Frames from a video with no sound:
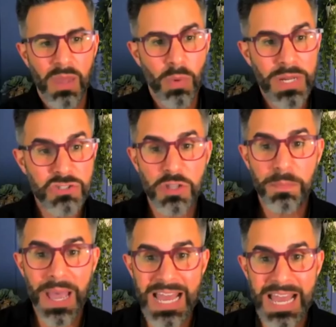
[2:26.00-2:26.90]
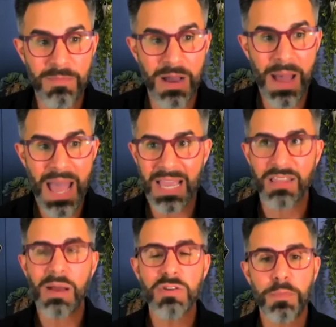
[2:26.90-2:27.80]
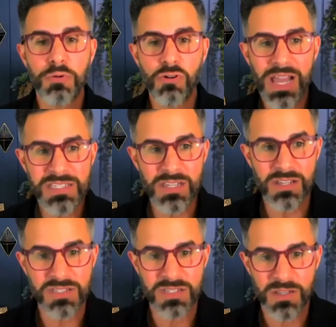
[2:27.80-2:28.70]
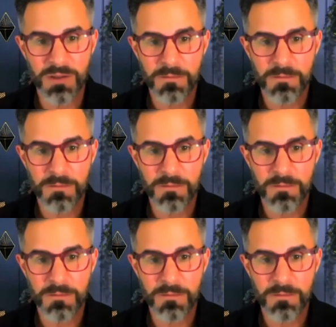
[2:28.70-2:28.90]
When he took the pain out of my back, that was priceless.